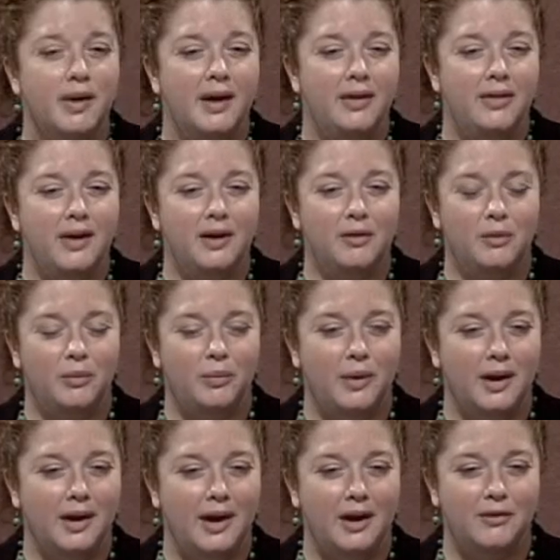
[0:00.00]
I think
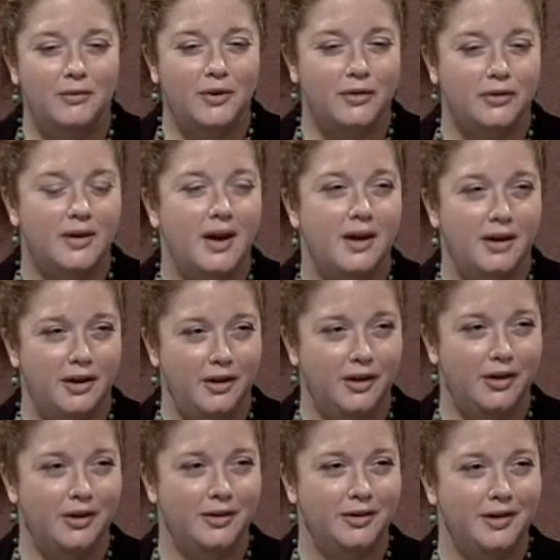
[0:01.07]
when I first got
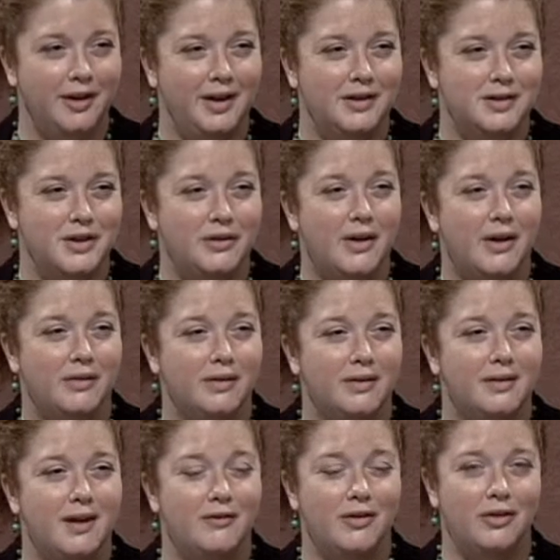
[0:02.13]
here in
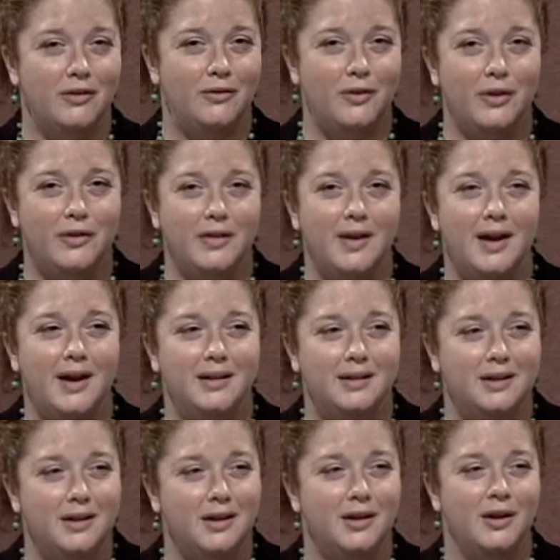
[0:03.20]
2007, the first thing I
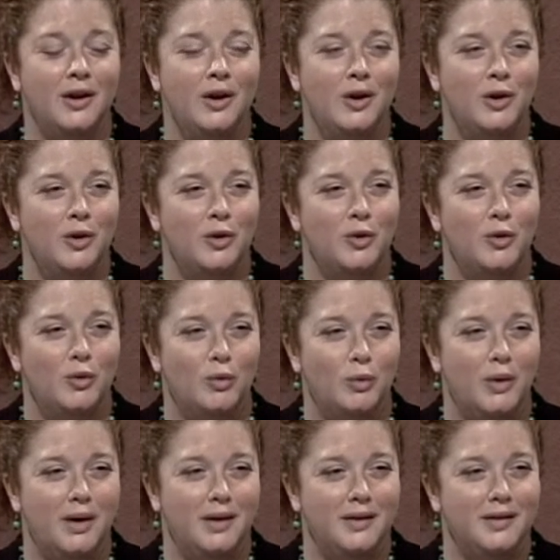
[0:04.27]
did
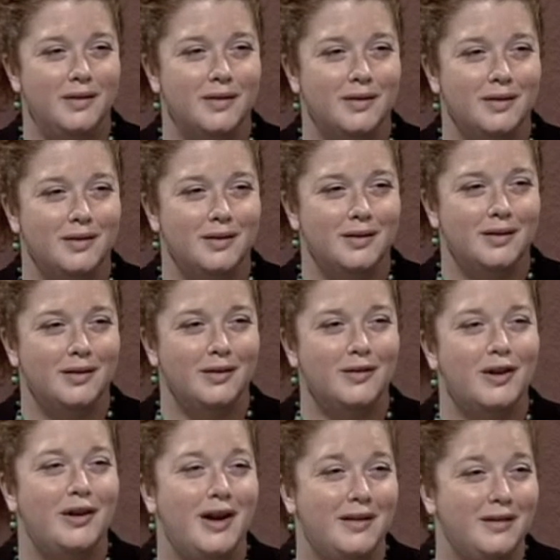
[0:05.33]
was
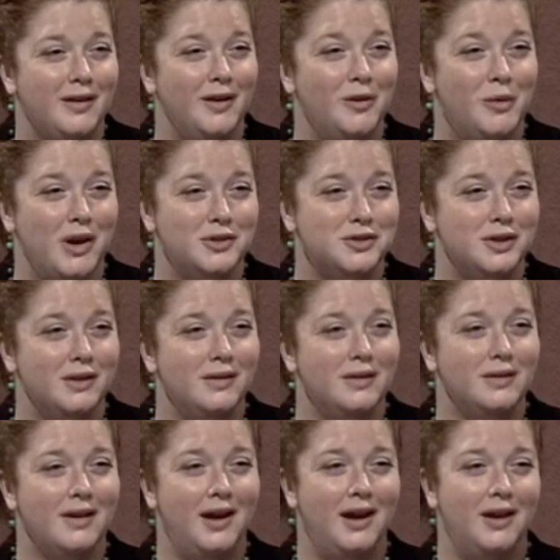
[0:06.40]
start asking
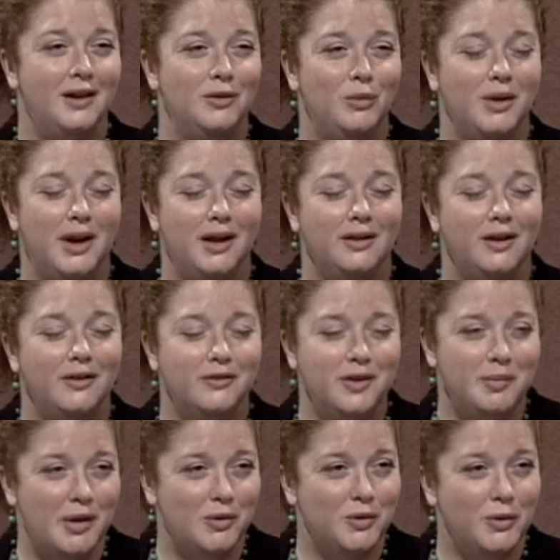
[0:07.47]
questions. And what I loved
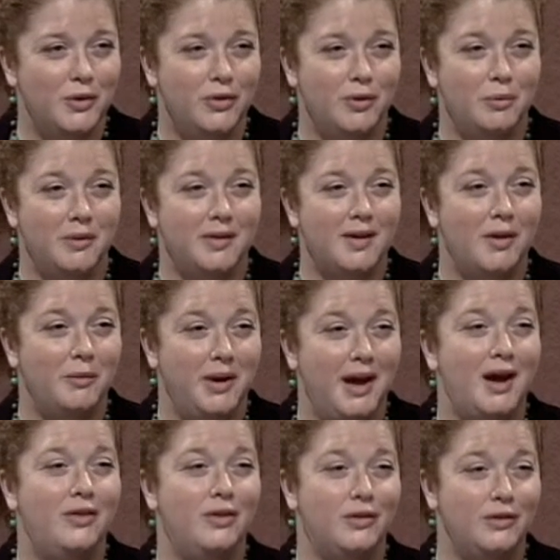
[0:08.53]
about Northern was that we
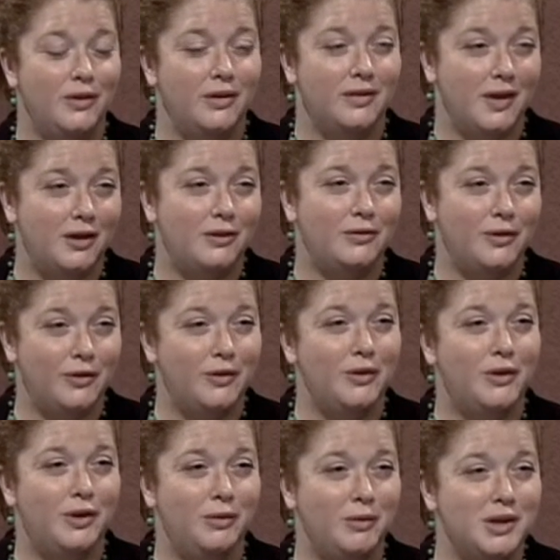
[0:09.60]
had the Center for
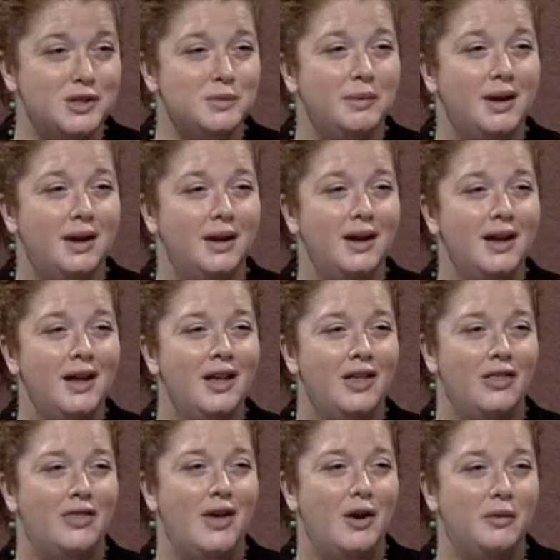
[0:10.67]
Student Enrichment.
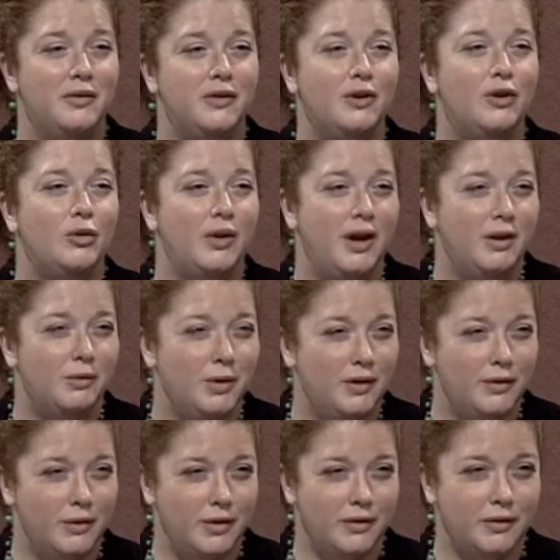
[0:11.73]
That was a great
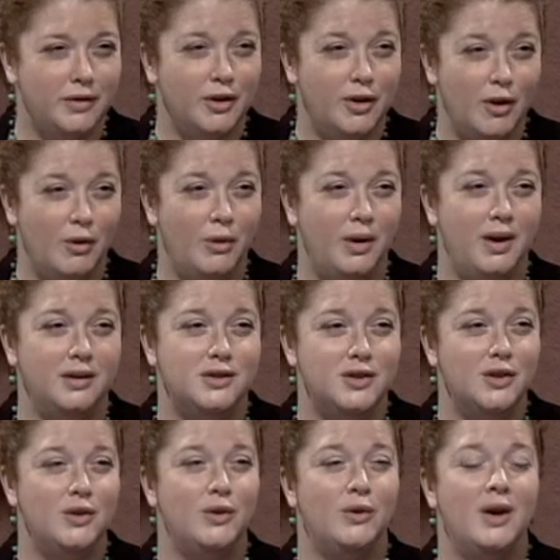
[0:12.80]
resource to go
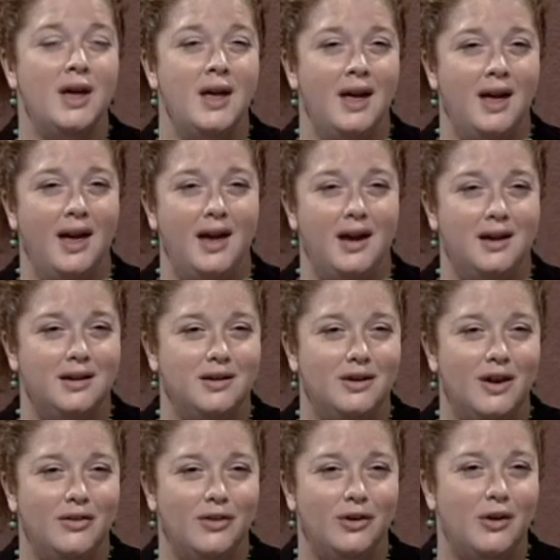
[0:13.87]
to, and
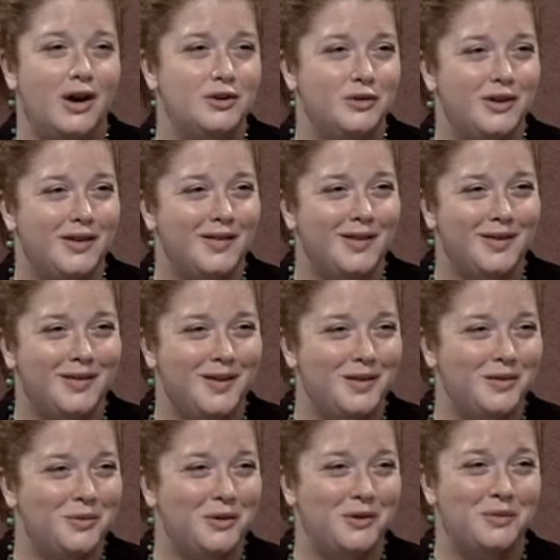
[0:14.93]
the graduate
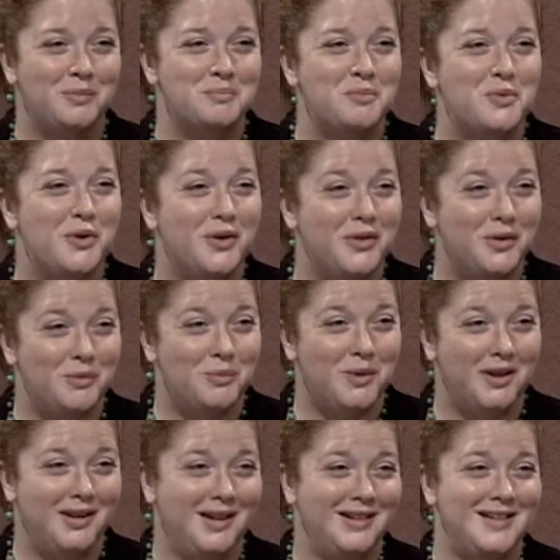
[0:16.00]
assistants were more than
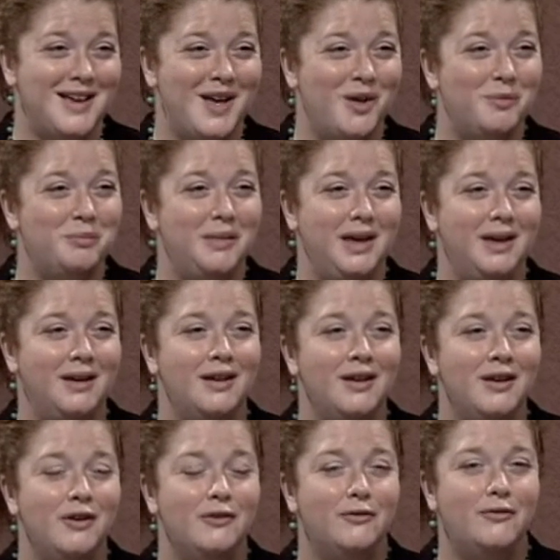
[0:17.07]
willing to help me
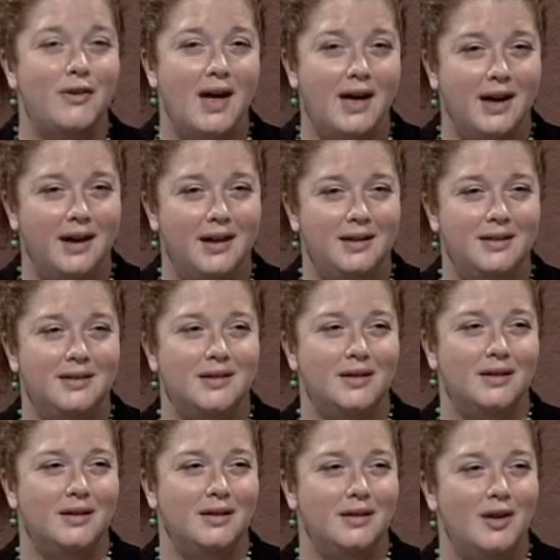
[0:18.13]
find
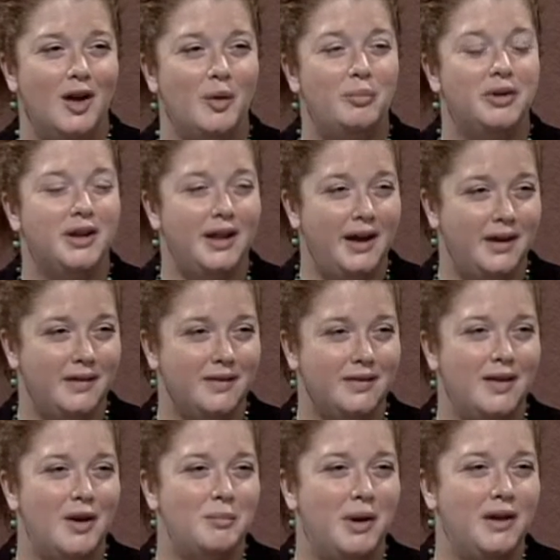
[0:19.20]
a place
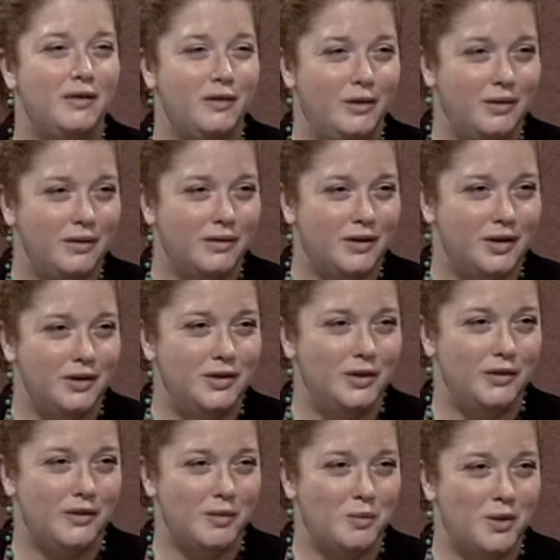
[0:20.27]
that my students could
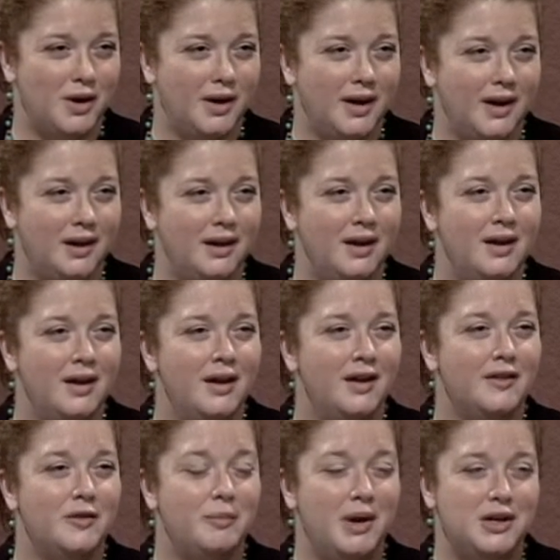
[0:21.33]
do some work in,
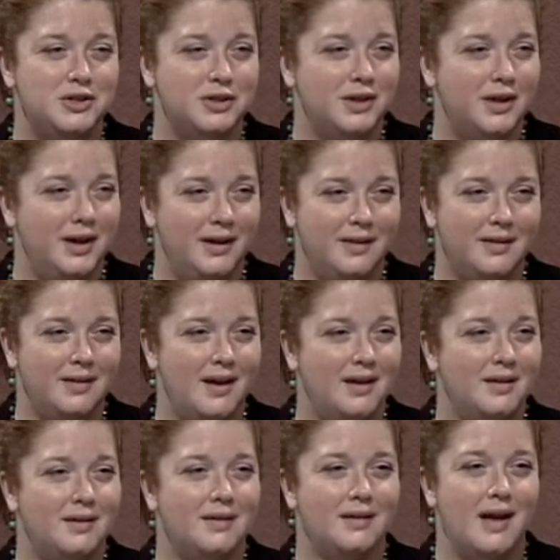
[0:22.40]
especially
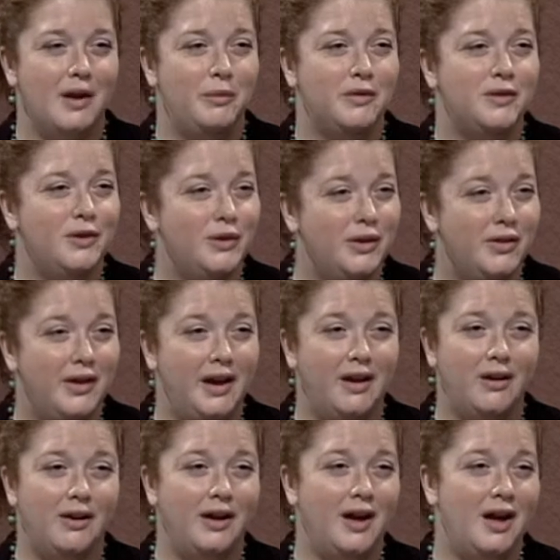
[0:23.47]
since I was new to the
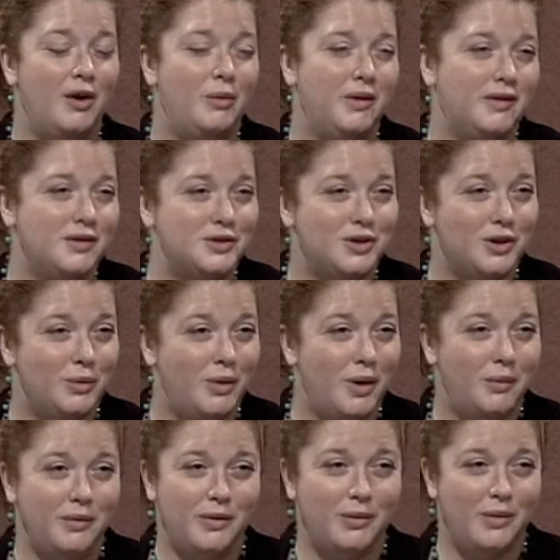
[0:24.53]
area. I wasn't sure
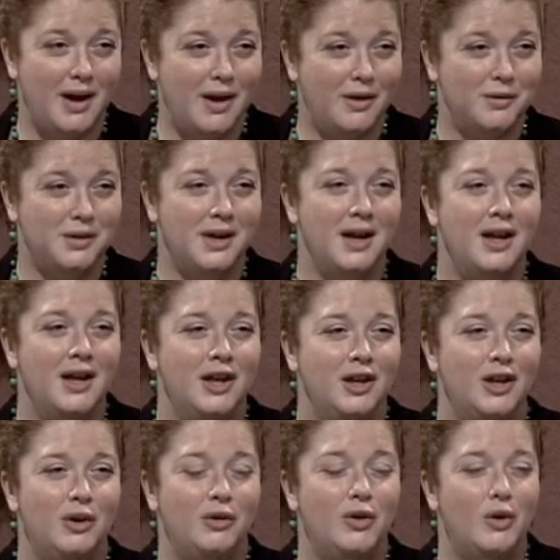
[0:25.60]
what was around.
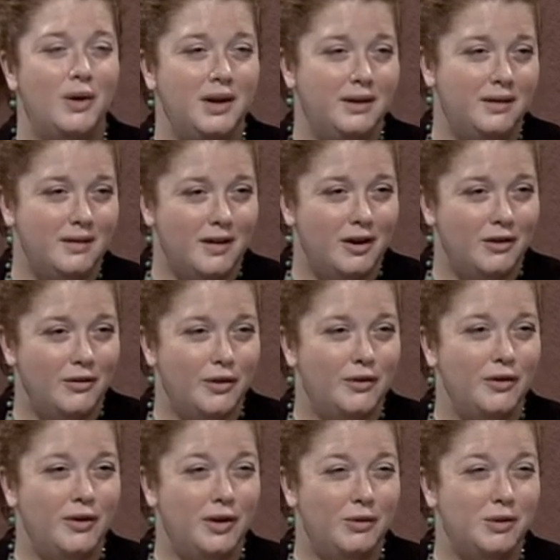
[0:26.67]
You know, going to the Center for
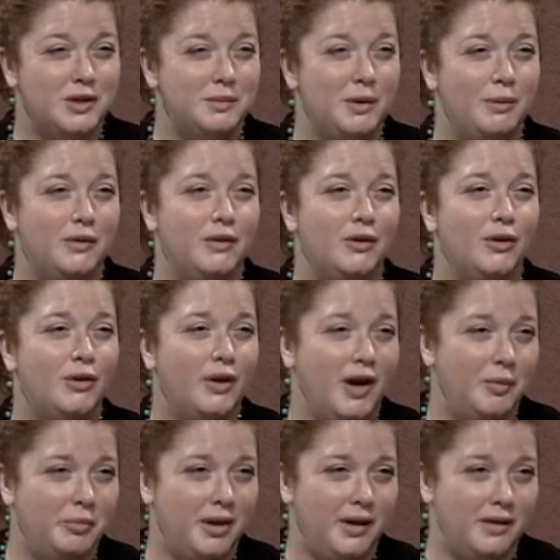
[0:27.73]
Student Enrichment was a
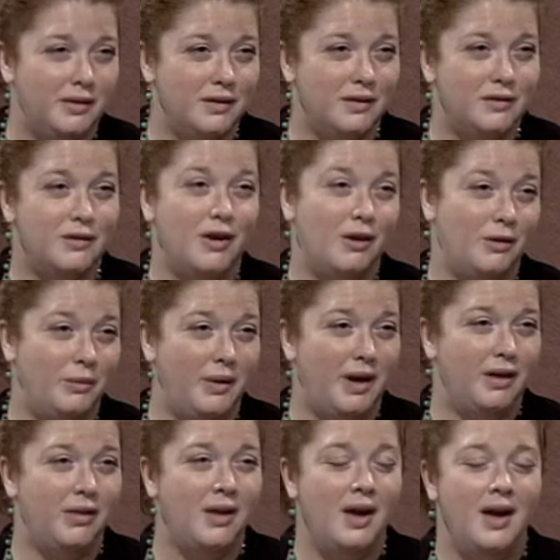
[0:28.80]
great place to start
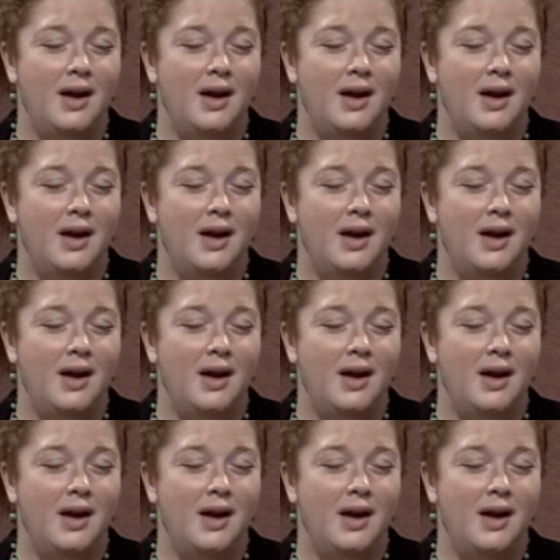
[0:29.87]
with.